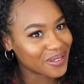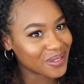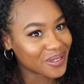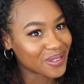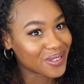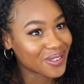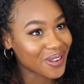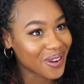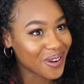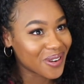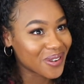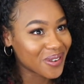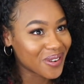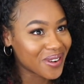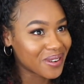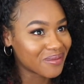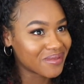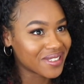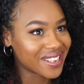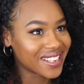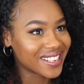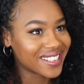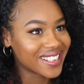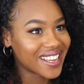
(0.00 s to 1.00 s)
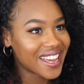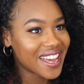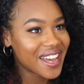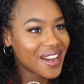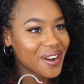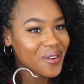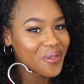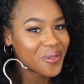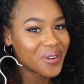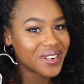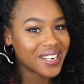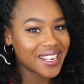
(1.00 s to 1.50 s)
it was so annoying, because
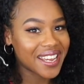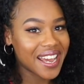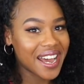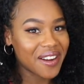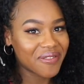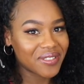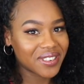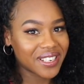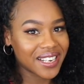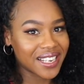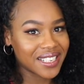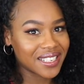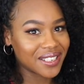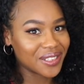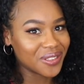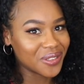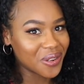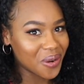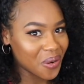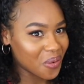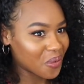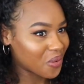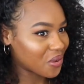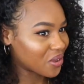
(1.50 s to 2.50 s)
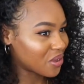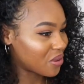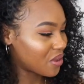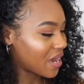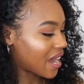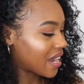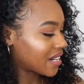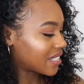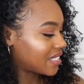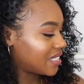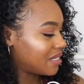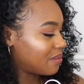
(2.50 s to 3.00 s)
what they advertise is not what you
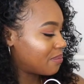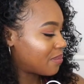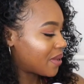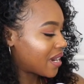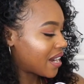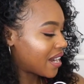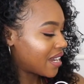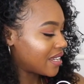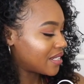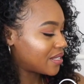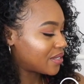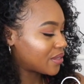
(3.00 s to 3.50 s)
actually buy,